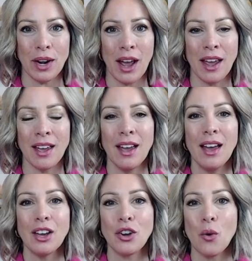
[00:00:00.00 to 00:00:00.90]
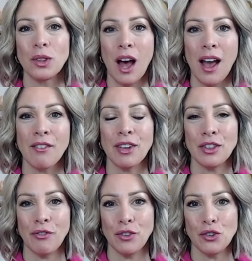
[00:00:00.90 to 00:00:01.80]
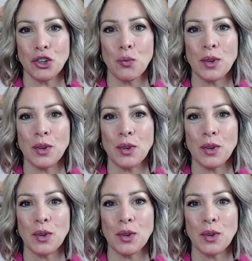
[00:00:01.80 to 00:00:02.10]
when I go live in the future.